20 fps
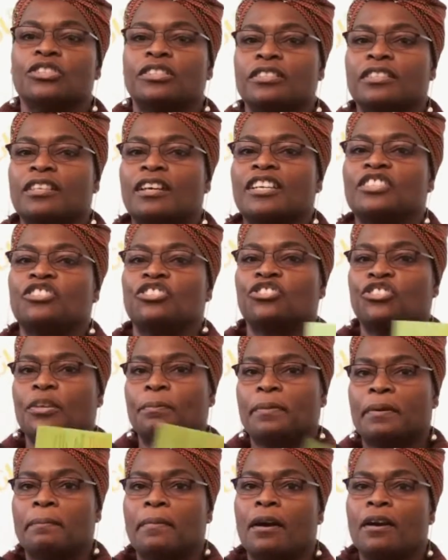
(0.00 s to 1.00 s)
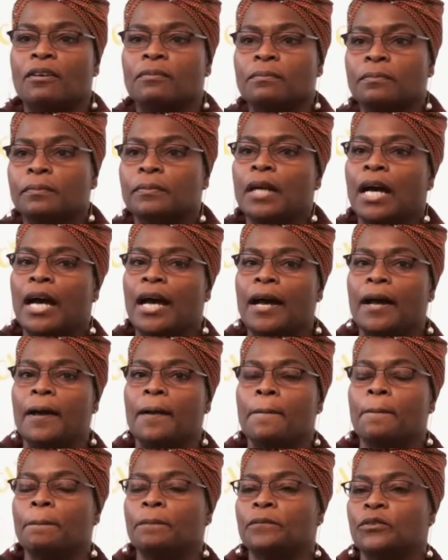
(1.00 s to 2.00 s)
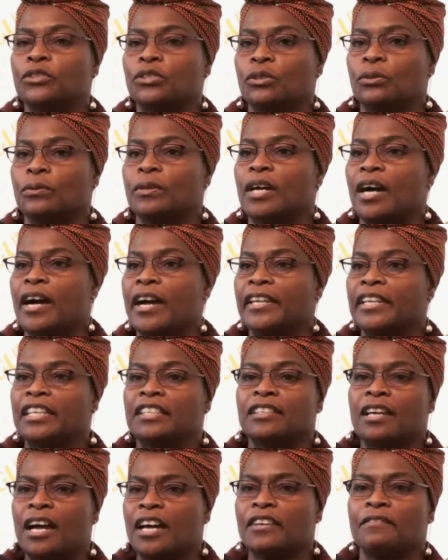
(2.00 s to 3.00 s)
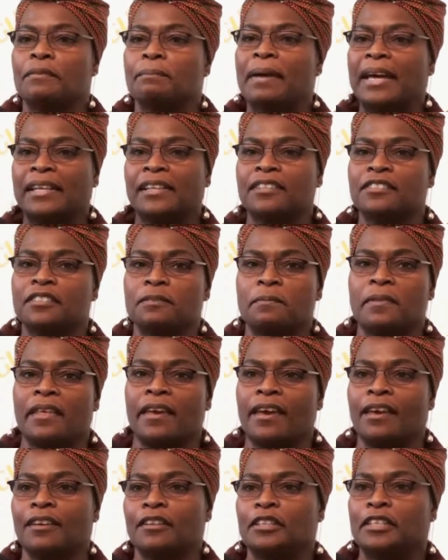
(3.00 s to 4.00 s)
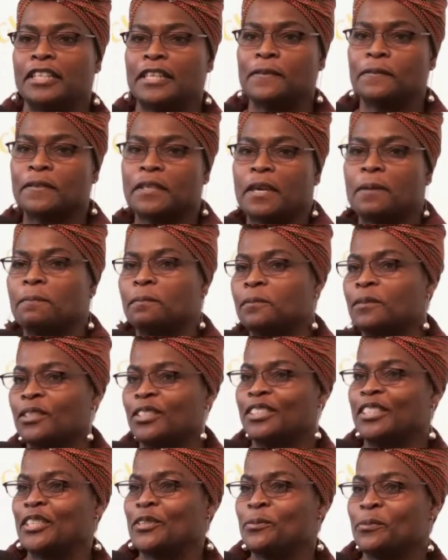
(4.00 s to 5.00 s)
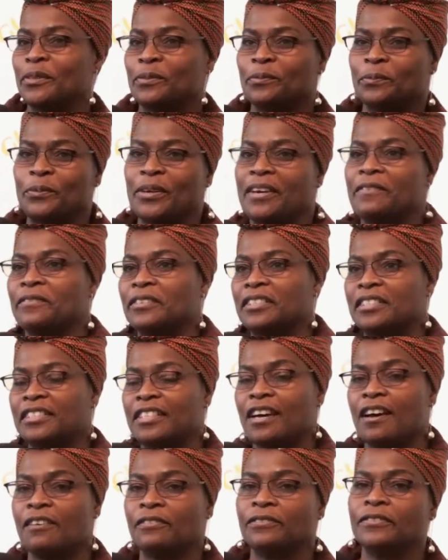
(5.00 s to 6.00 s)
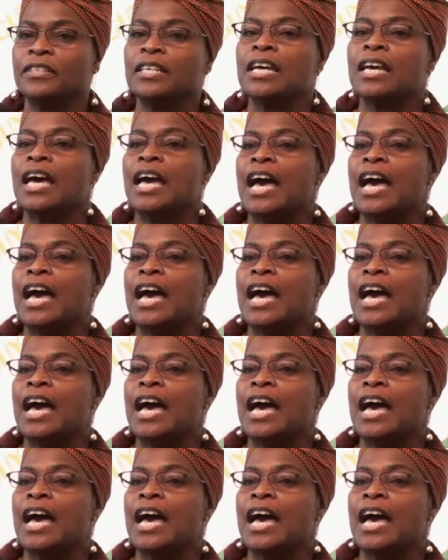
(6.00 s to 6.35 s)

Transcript: She decides to ship him home um, to Guyana and kind of abandons him there, leaves him to deal with whatever his stuff,